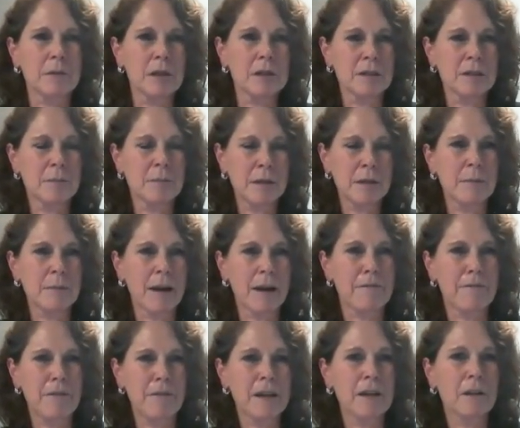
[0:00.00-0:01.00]
So somebody
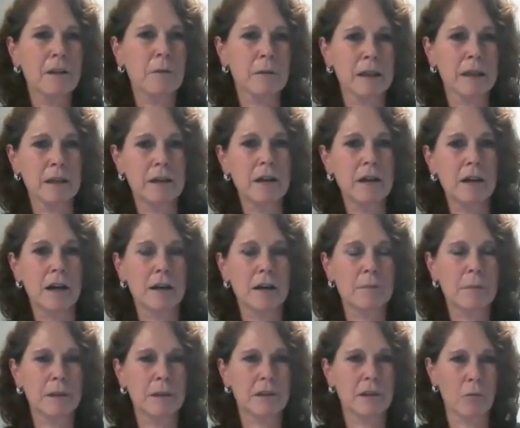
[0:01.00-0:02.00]
might feel really good,
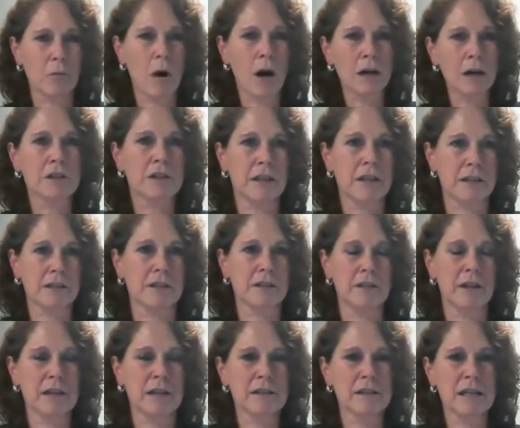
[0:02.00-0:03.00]
but their watch says
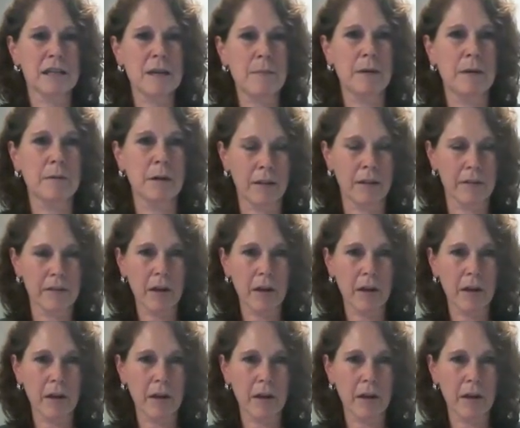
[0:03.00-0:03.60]
they're not sleeping well.